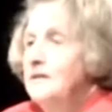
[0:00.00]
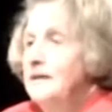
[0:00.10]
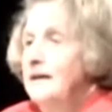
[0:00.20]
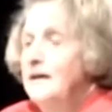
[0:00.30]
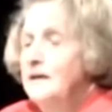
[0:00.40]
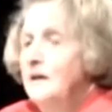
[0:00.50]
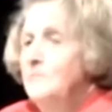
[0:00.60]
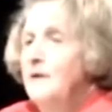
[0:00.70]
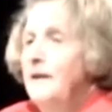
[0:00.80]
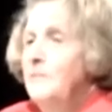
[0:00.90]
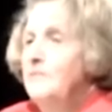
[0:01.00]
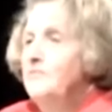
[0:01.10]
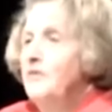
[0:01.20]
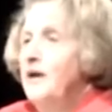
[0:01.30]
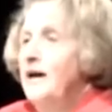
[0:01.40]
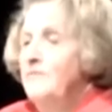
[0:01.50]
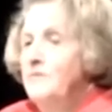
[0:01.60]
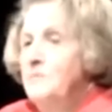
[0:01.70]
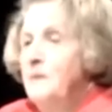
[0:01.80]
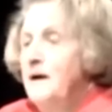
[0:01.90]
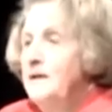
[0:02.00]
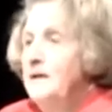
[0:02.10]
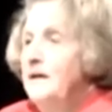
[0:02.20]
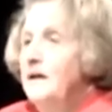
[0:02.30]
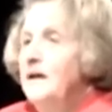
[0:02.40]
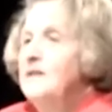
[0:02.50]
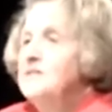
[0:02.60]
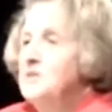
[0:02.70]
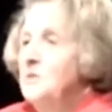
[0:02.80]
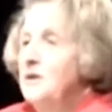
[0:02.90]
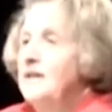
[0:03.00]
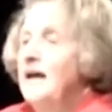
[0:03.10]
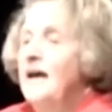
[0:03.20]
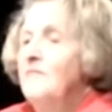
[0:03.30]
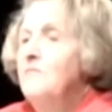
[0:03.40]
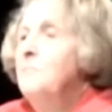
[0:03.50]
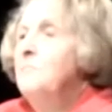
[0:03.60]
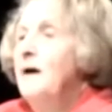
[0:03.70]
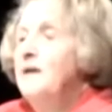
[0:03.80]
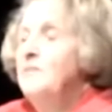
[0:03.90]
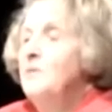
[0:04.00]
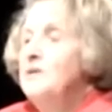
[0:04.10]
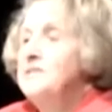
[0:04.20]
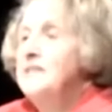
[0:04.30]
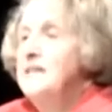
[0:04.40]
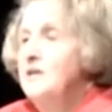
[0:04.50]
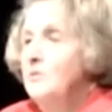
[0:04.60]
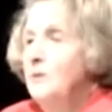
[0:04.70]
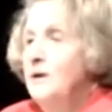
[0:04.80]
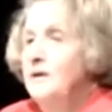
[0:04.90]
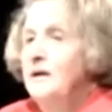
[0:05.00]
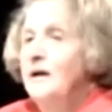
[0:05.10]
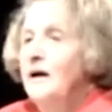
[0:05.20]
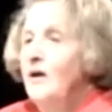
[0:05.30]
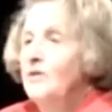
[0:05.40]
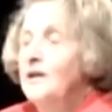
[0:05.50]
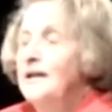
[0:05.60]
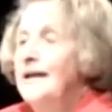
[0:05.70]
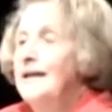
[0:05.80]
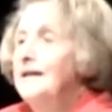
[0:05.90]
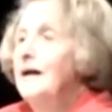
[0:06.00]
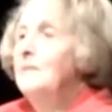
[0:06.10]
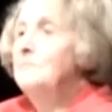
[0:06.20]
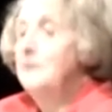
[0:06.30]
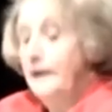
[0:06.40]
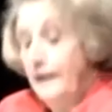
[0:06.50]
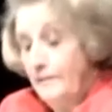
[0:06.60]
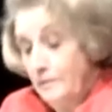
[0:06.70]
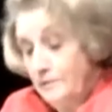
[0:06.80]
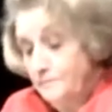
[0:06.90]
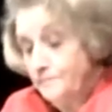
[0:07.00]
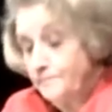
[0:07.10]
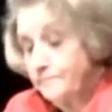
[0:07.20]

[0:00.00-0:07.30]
the income level for everybody, so that everybody was equal on an income level.